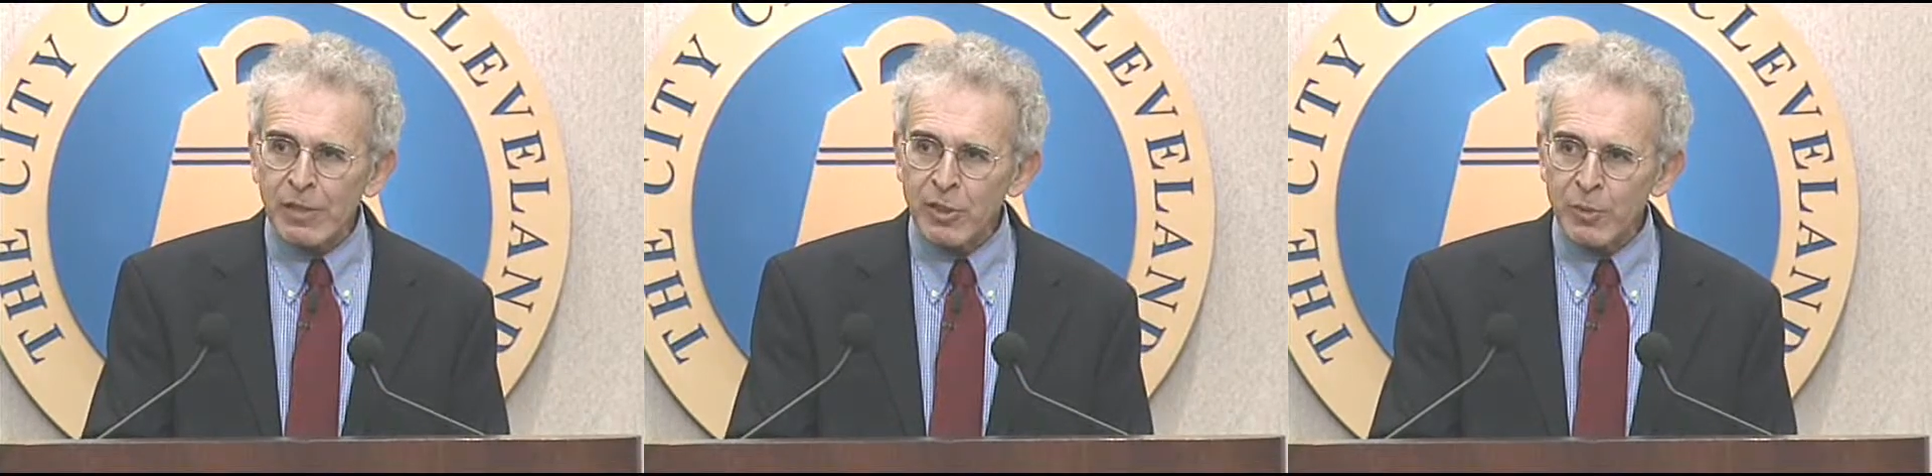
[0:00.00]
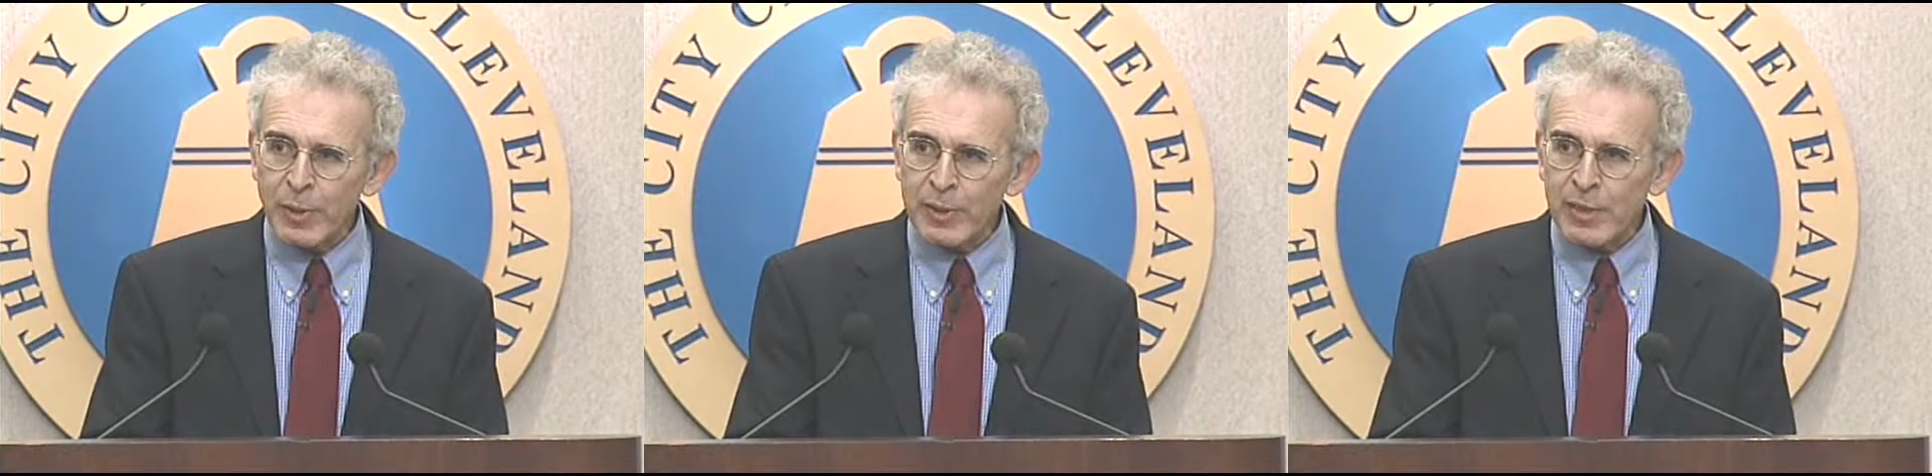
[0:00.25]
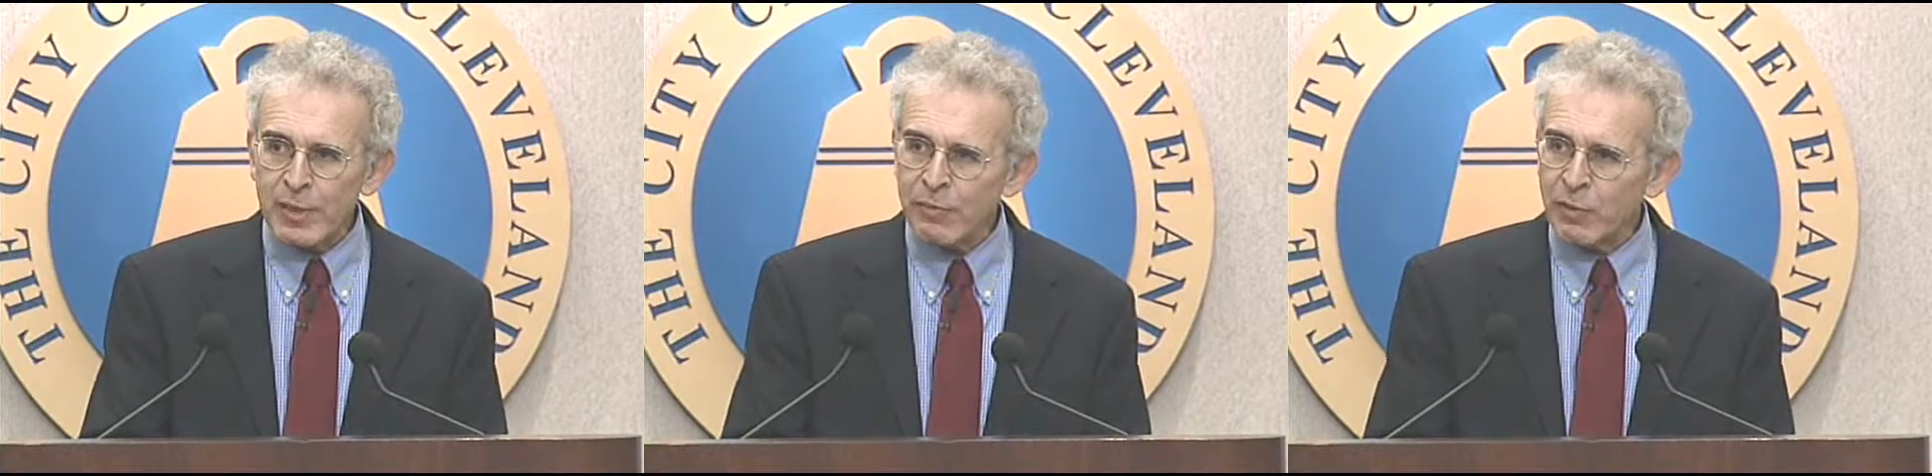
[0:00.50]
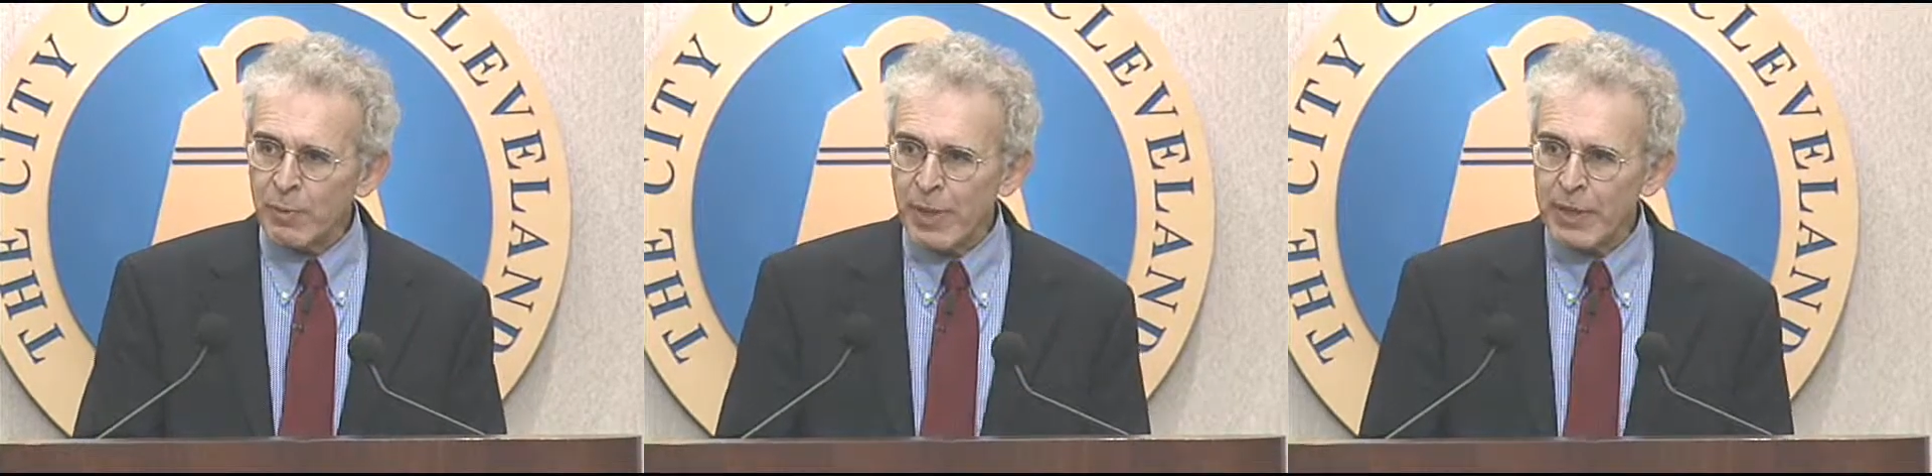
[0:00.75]
clear what
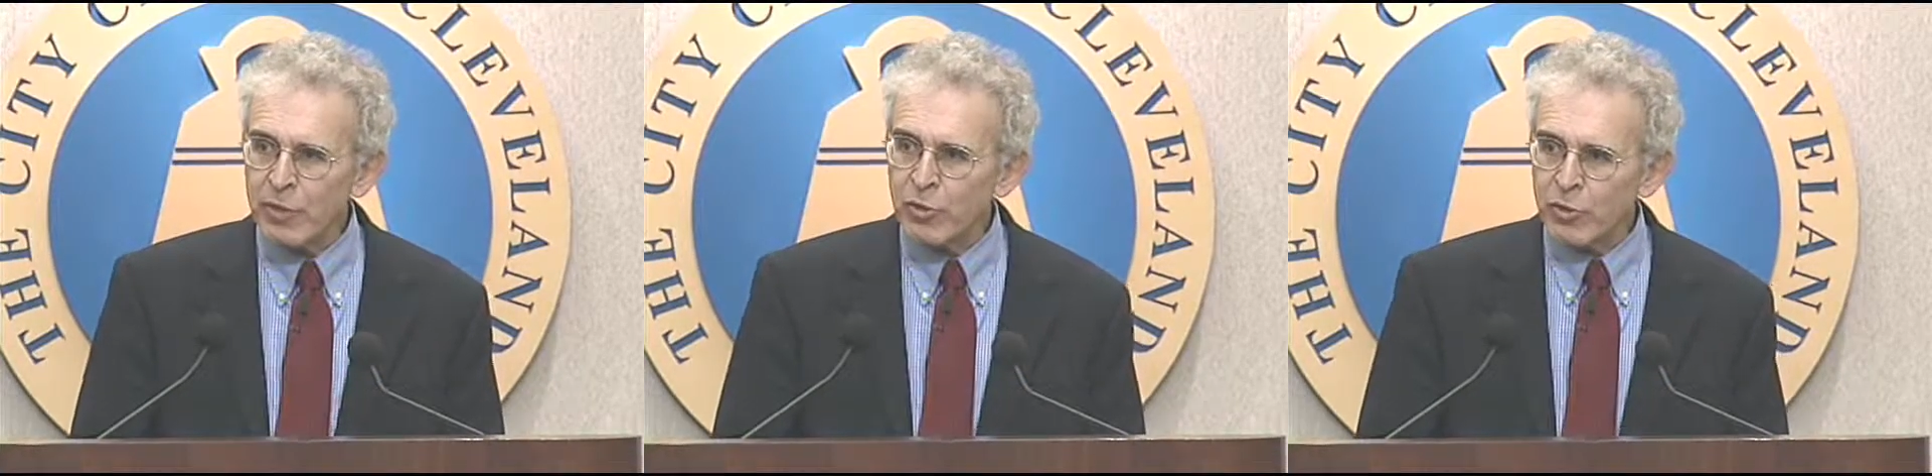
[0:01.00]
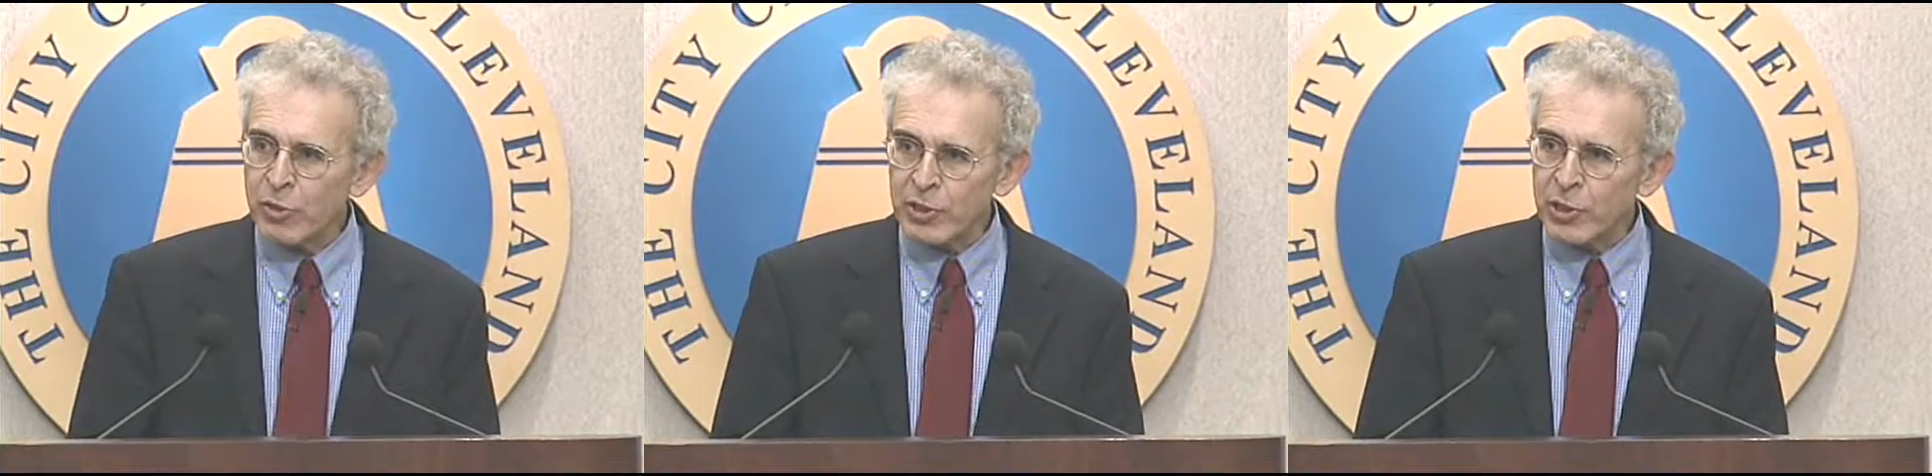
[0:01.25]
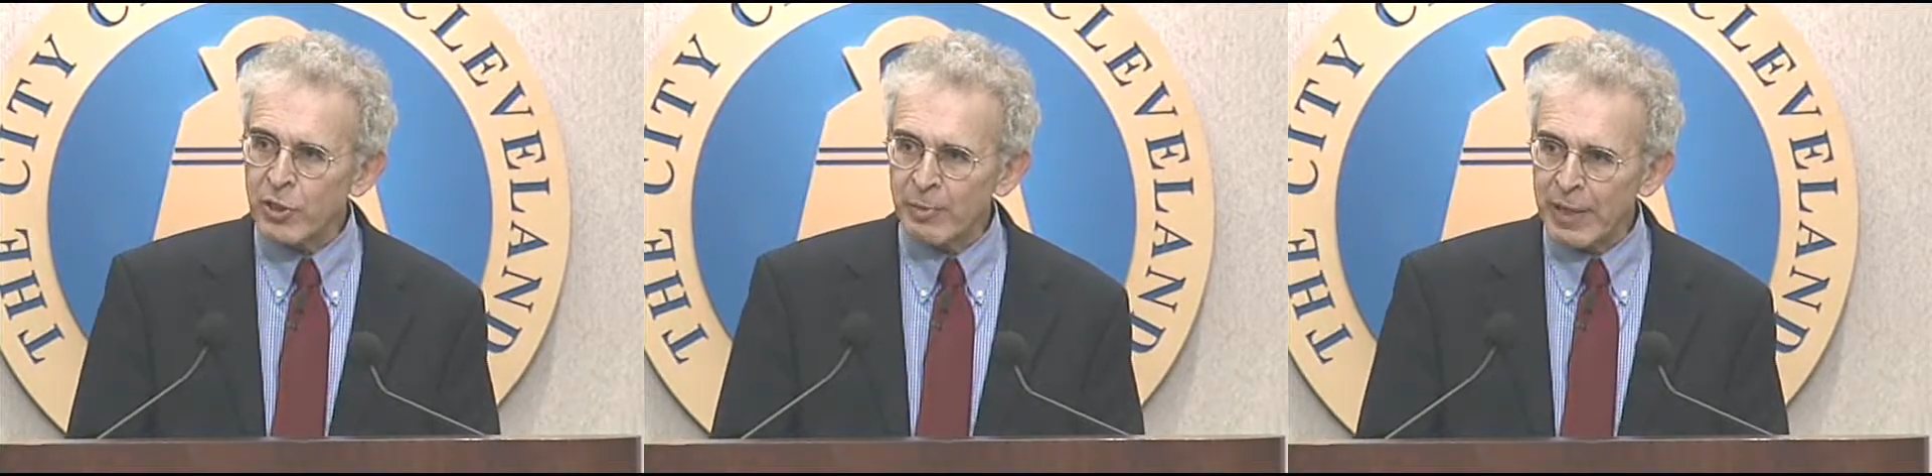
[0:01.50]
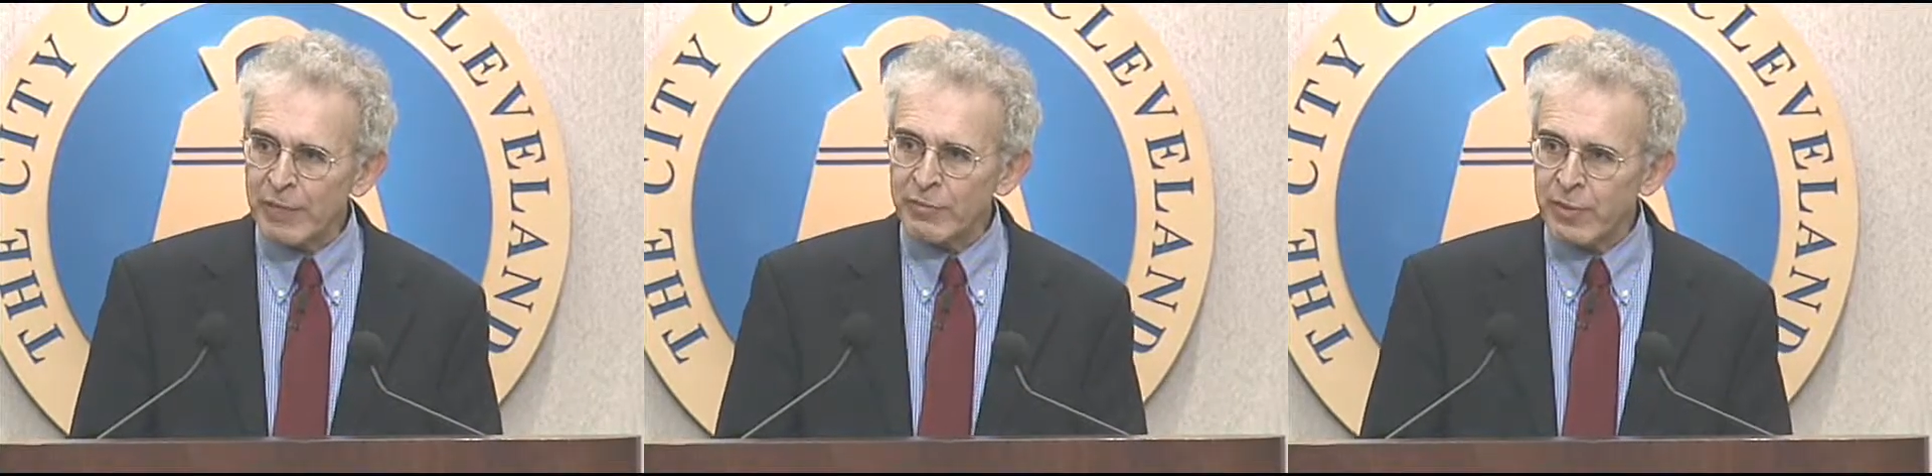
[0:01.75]
if there be any
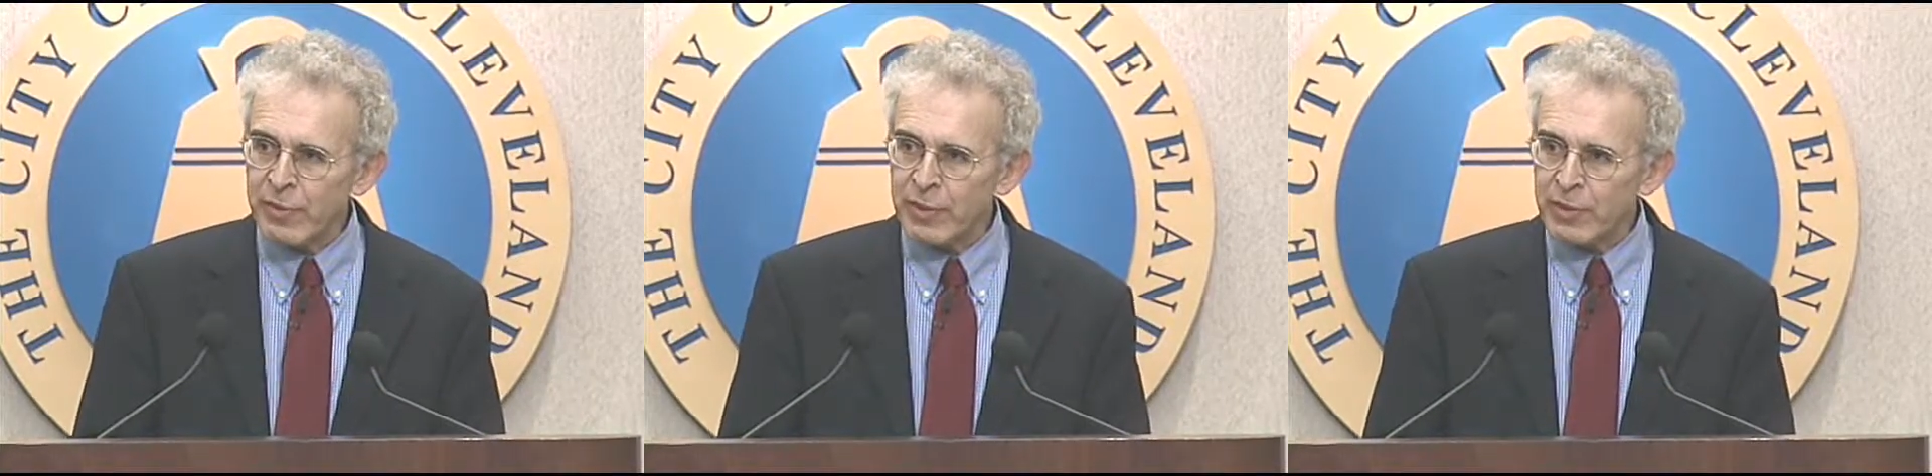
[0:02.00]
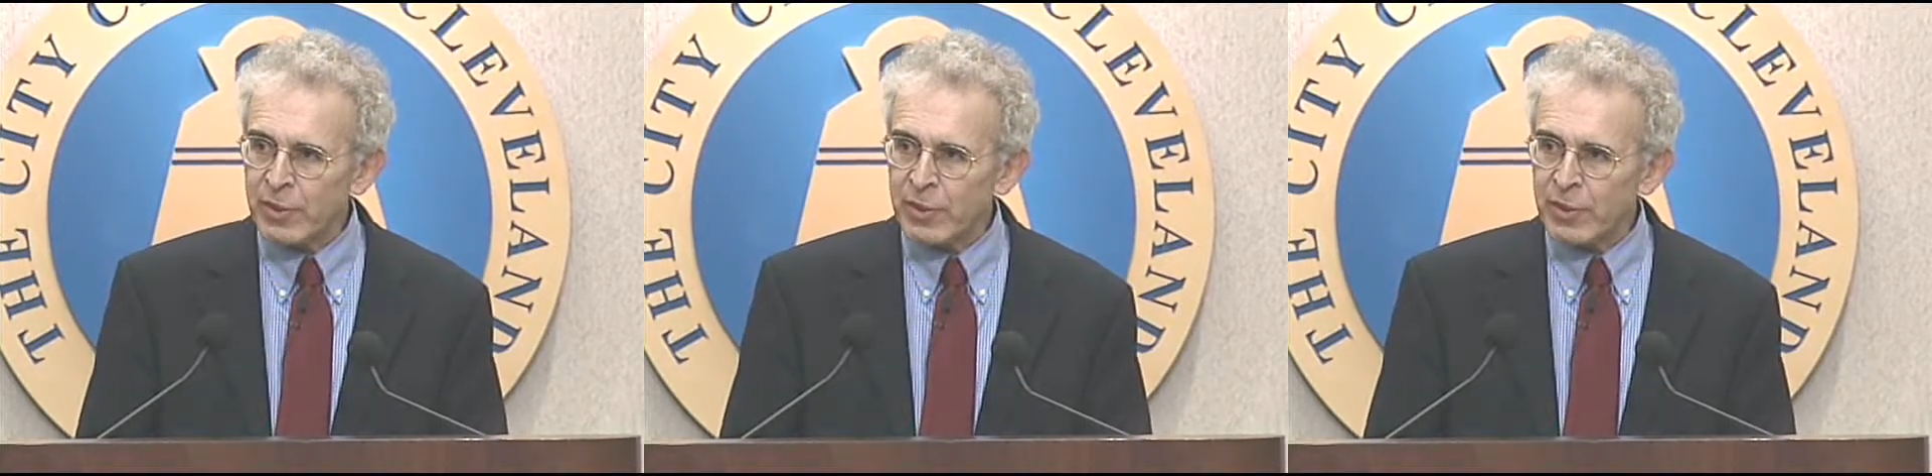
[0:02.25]
nutritional benefit,